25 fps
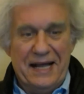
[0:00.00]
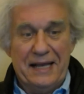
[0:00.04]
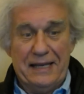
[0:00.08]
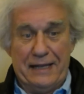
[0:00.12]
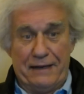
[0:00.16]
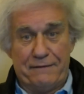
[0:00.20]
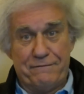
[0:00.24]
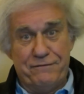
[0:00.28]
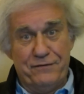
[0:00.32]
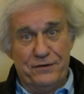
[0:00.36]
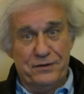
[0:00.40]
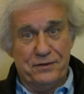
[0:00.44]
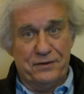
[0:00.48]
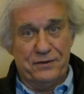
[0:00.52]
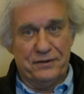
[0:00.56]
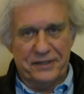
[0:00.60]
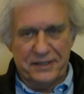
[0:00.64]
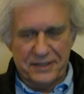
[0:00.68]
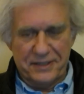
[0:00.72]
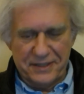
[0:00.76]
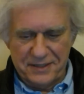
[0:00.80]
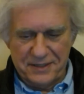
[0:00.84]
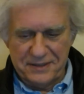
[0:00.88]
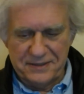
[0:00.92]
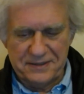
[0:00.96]
like food,
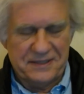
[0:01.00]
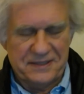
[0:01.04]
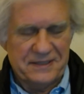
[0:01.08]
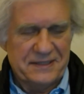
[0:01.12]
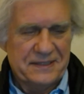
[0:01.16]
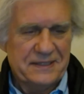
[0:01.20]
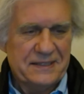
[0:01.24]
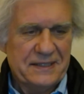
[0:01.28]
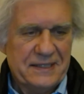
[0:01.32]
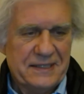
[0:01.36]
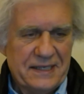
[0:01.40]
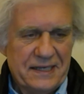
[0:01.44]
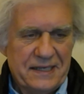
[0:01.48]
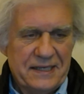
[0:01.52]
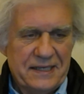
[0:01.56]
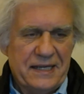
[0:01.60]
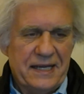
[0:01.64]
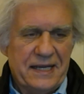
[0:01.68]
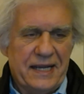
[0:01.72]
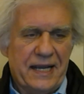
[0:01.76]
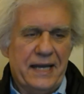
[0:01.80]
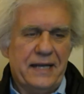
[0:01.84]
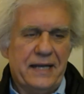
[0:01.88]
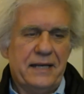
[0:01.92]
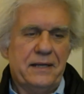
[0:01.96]
you know.
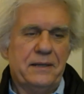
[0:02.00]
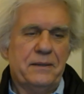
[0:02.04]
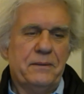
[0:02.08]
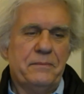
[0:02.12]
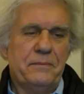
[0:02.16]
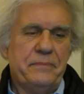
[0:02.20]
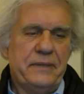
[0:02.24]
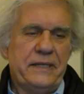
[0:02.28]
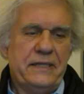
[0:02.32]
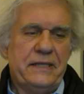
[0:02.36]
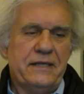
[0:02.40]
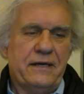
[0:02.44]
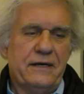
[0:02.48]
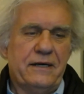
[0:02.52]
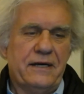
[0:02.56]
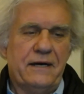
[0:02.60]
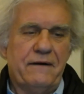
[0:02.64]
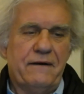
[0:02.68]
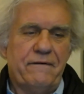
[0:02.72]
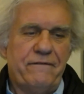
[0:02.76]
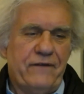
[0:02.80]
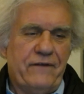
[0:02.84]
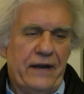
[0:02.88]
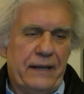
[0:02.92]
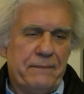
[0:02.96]
And it will be
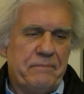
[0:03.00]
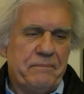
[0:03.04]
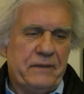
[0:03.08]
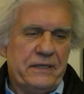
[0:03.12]
the fight